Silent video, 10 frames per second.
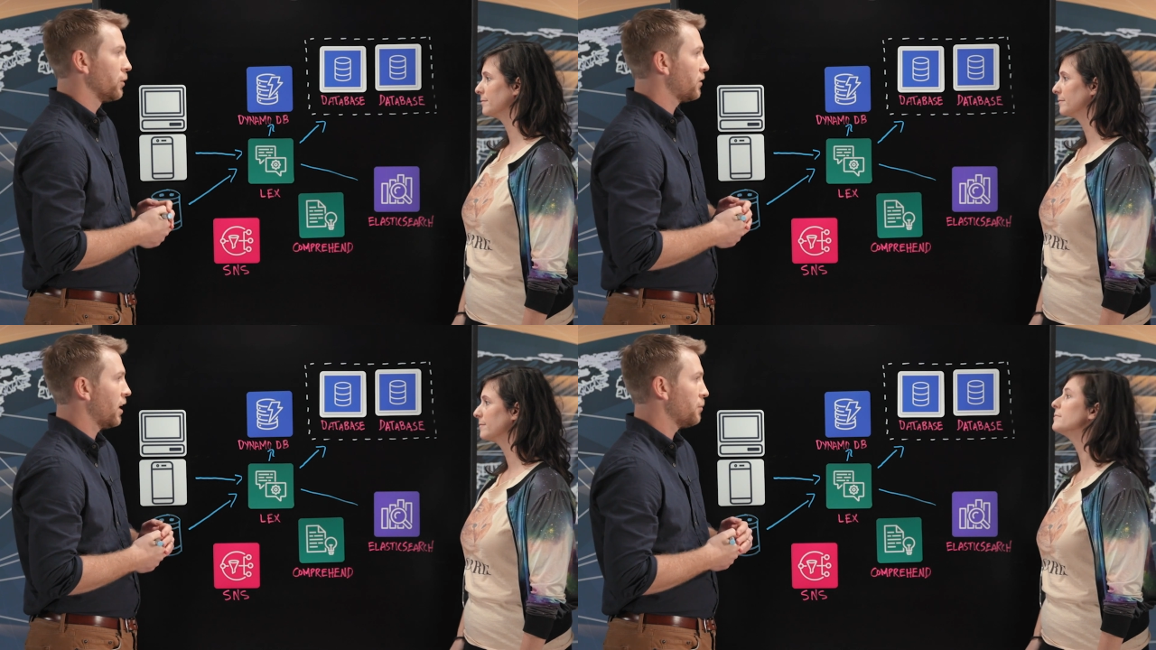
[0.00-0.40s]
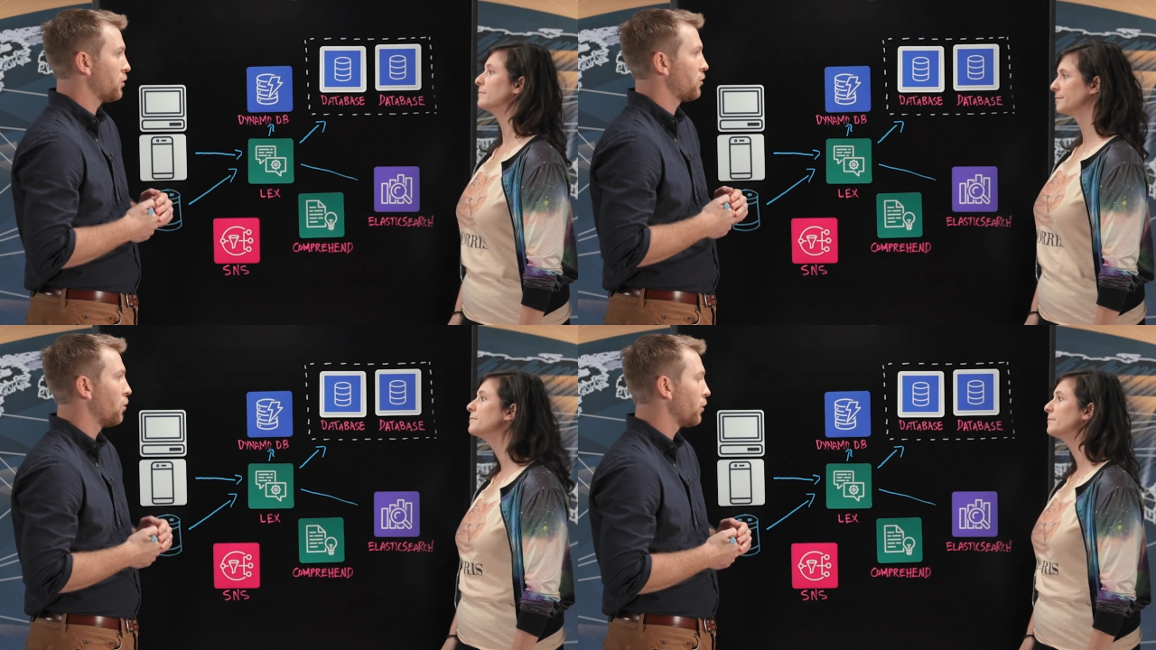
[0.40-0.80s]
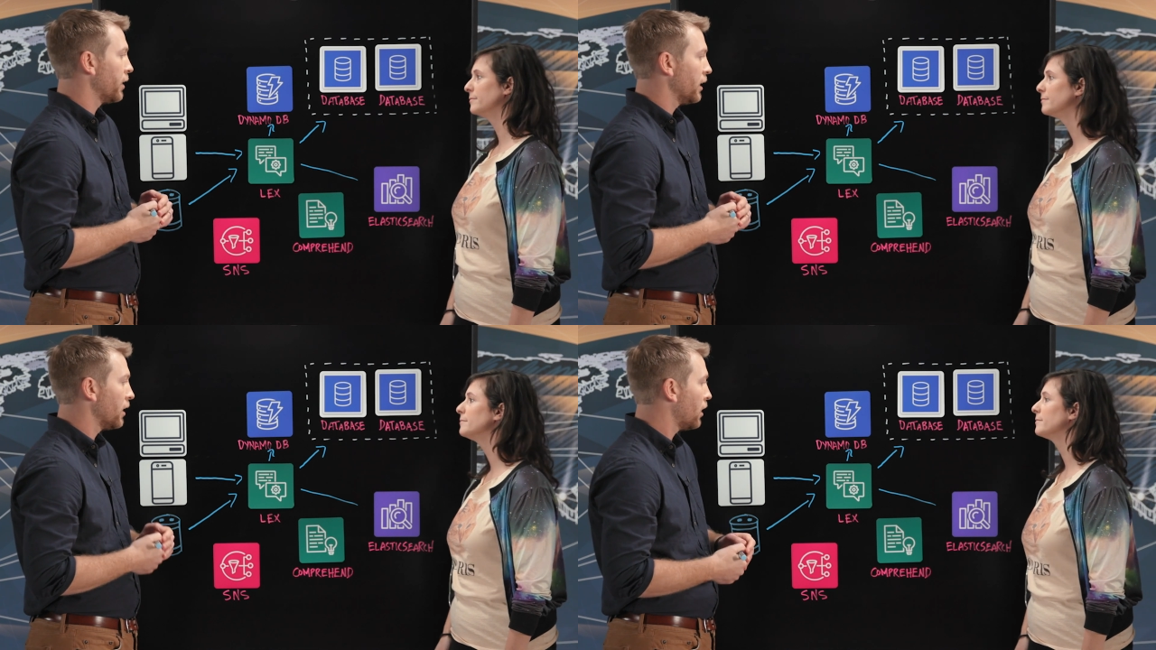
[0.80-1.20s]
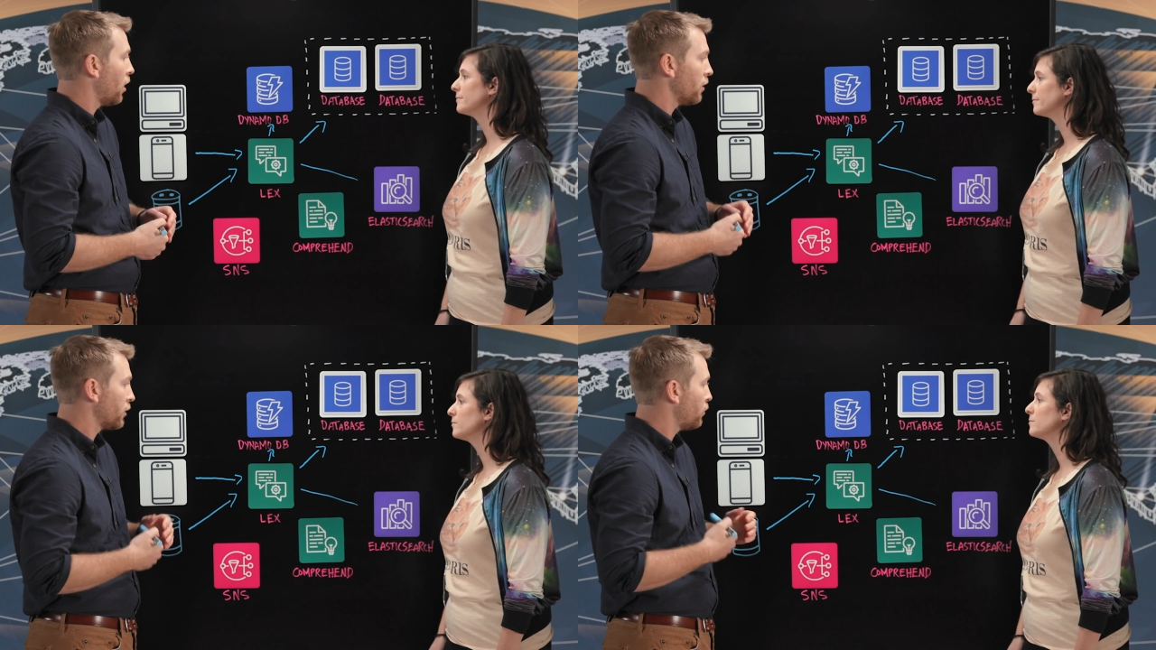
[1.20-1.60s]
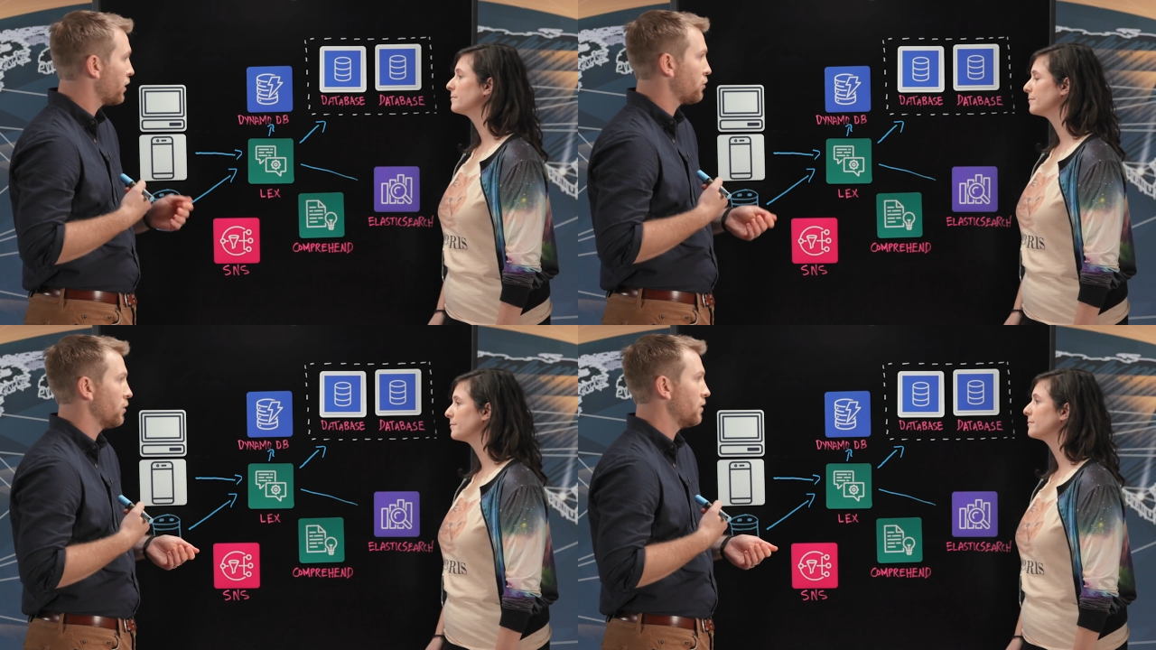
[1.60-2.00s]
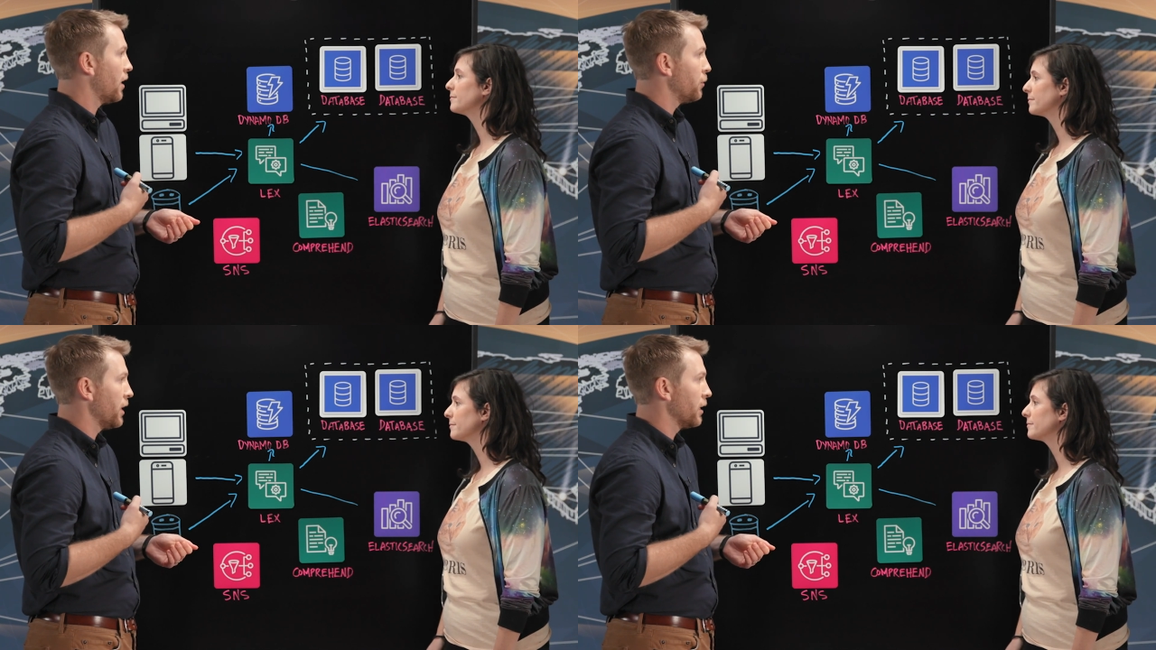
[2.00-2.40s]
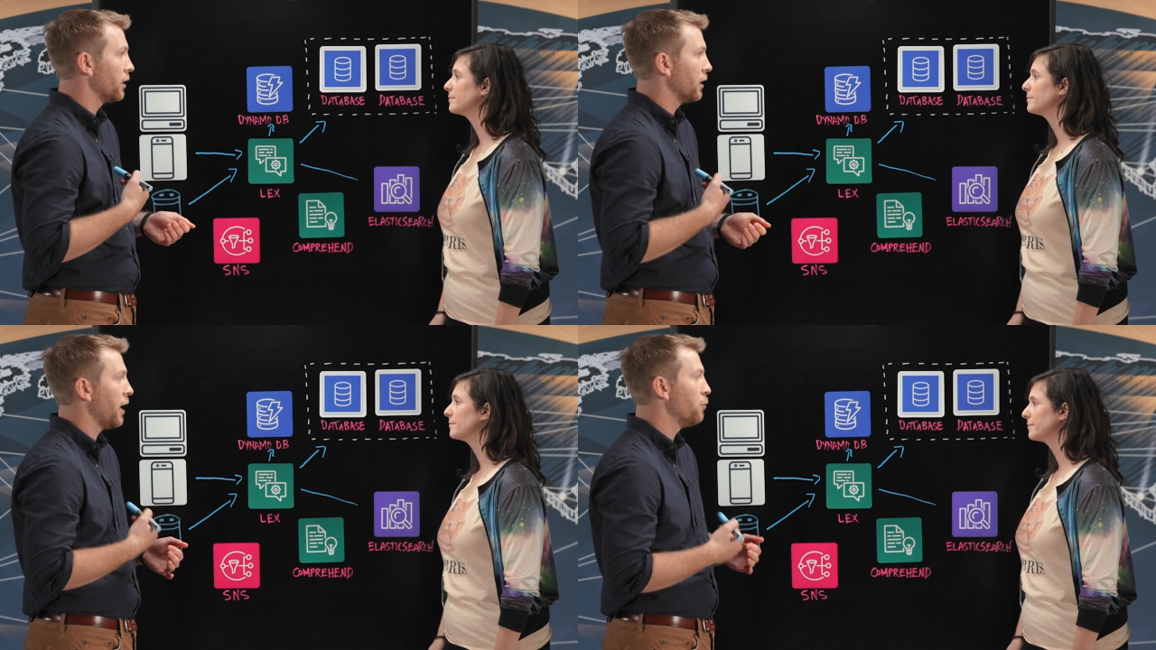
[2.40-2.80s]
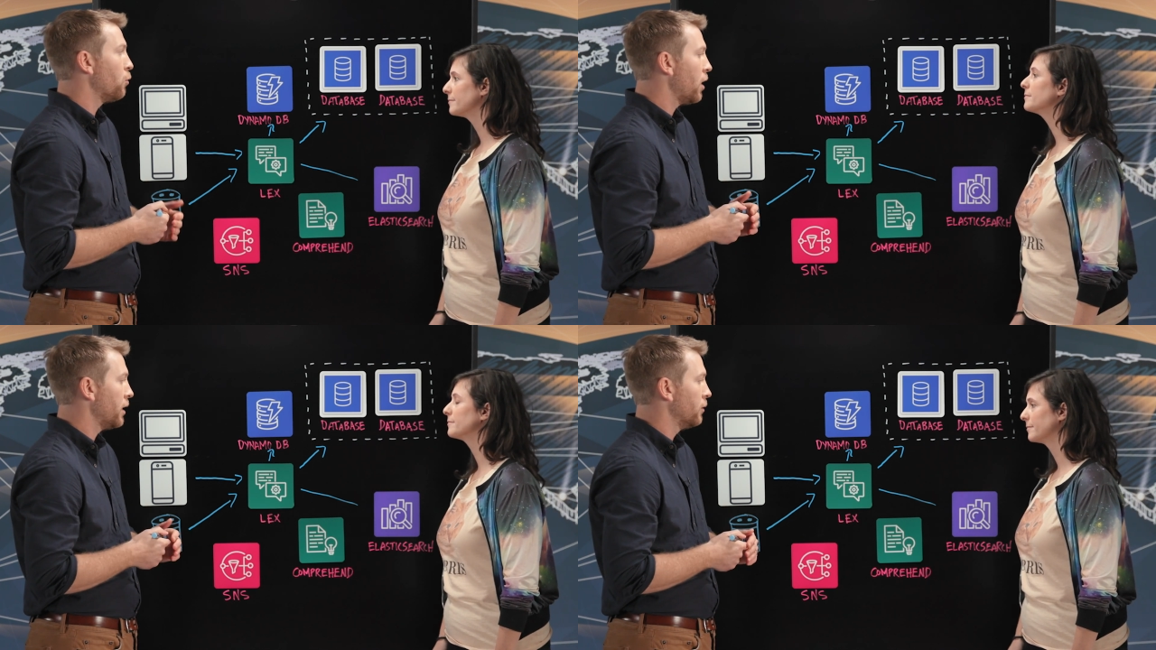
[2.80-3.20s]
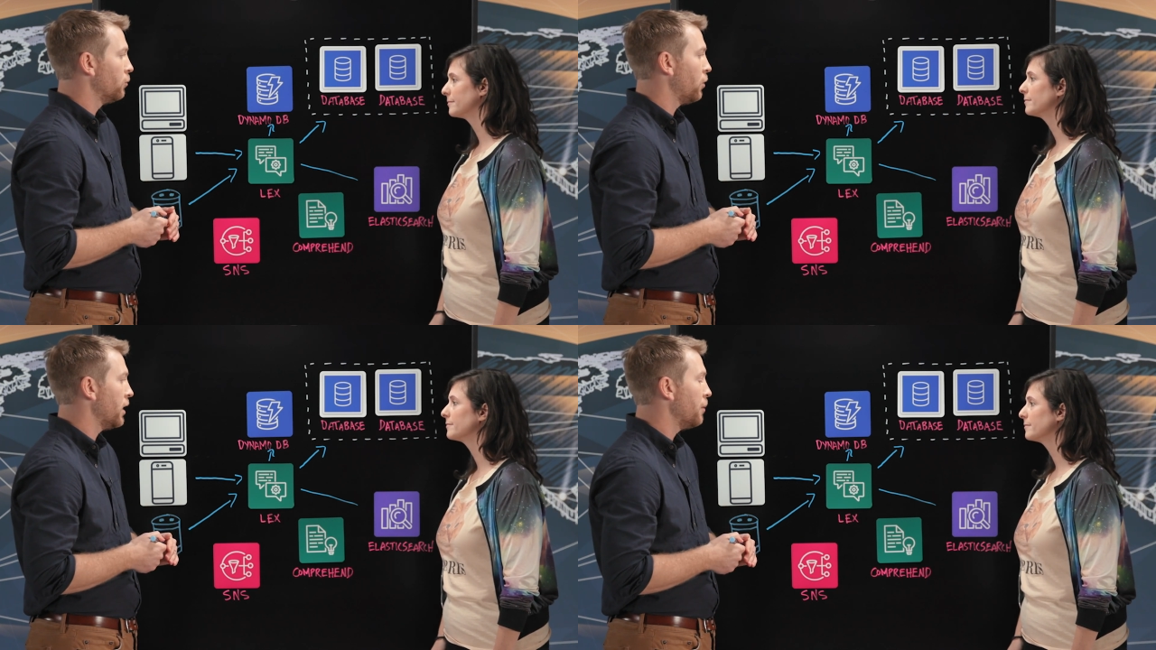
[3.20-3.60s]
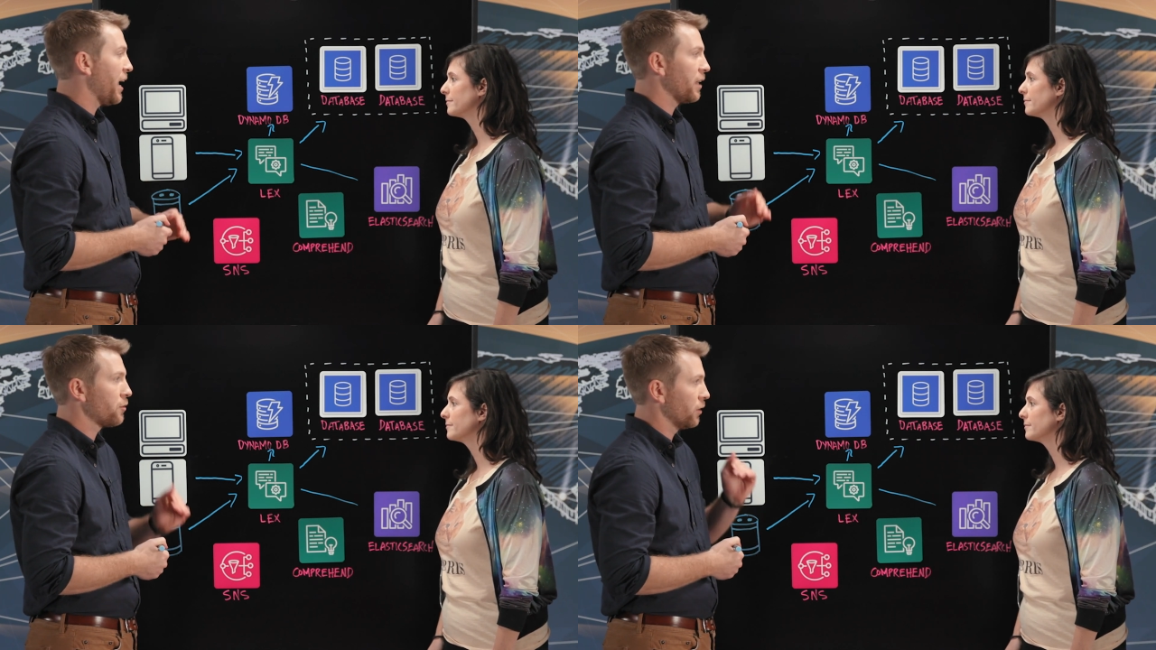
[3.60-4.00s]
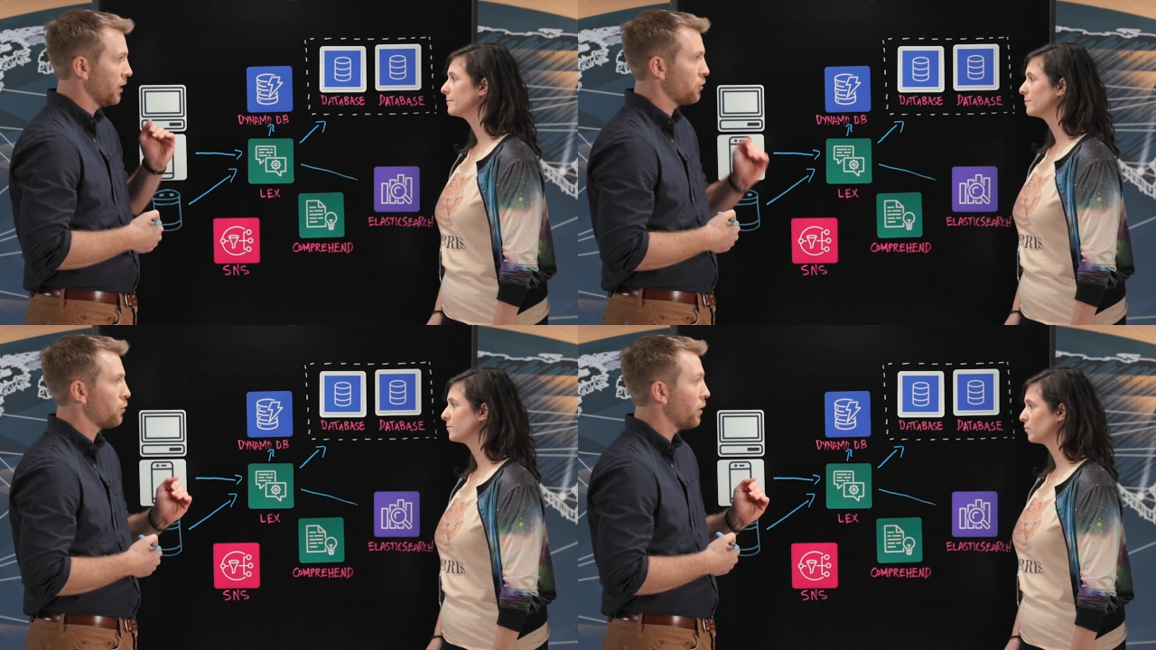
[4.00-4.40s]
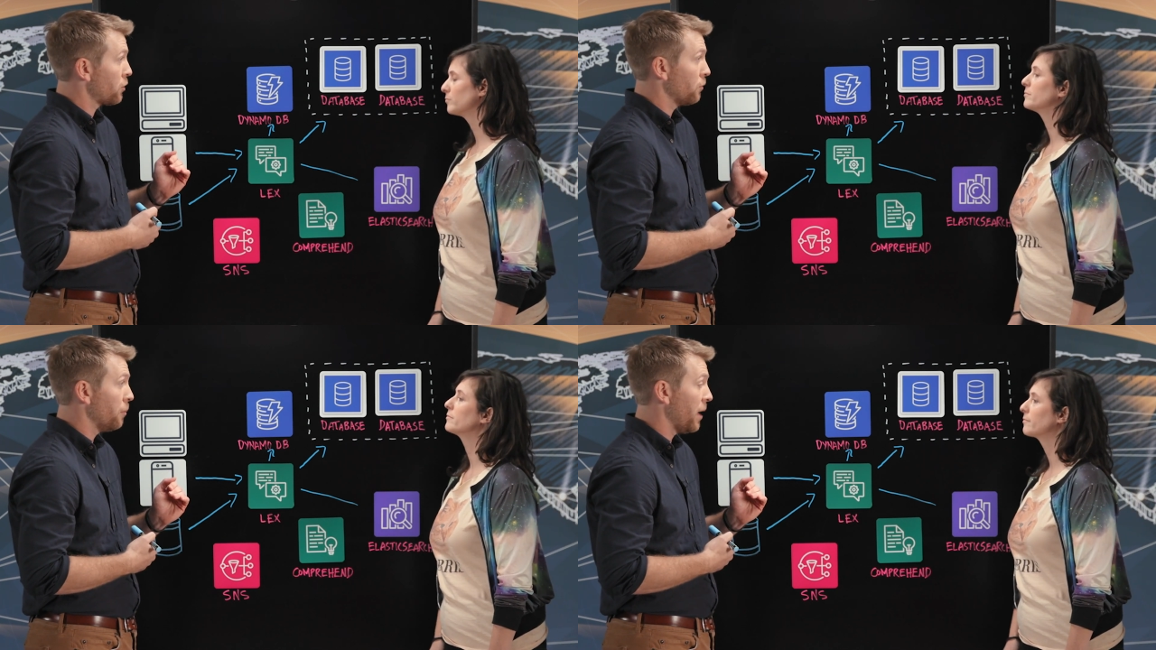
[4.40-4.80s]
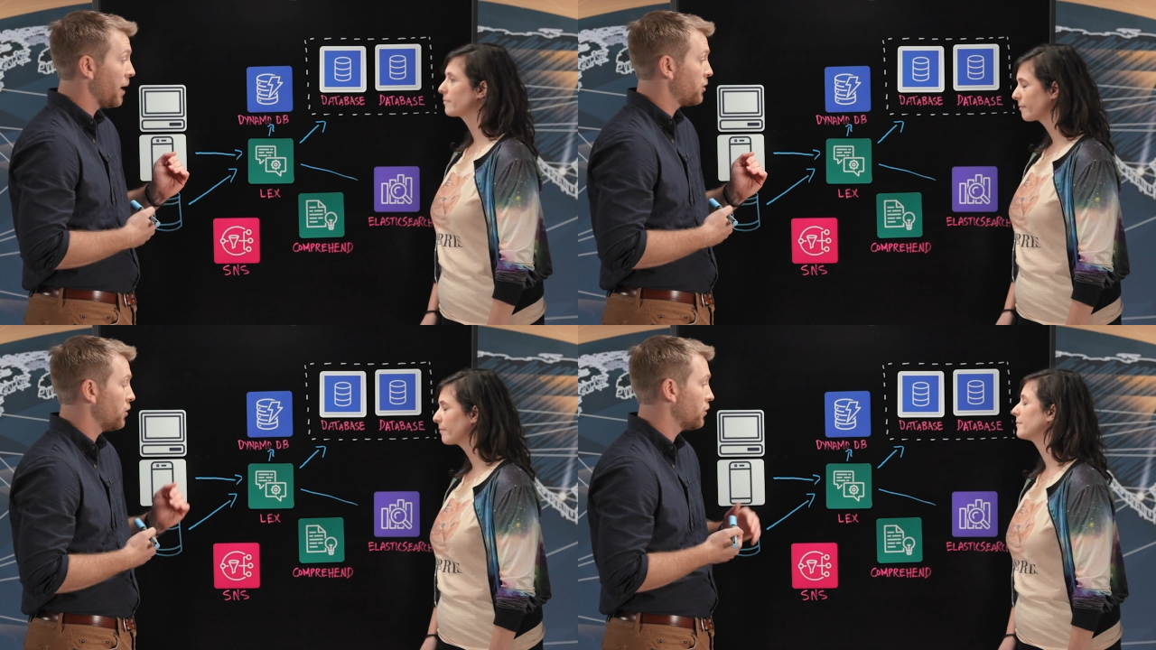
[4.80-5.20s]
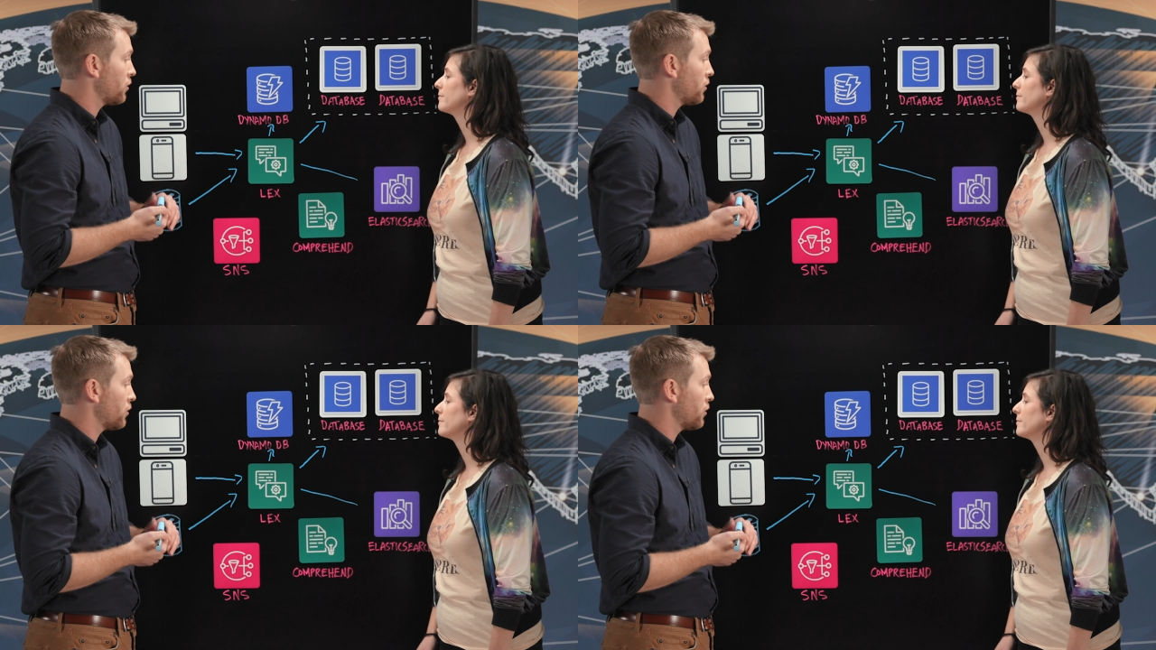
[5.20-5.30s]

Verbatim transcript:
Speaker 1: real-time scoring on all the questions that we enter and what, what um, answer each question will map to.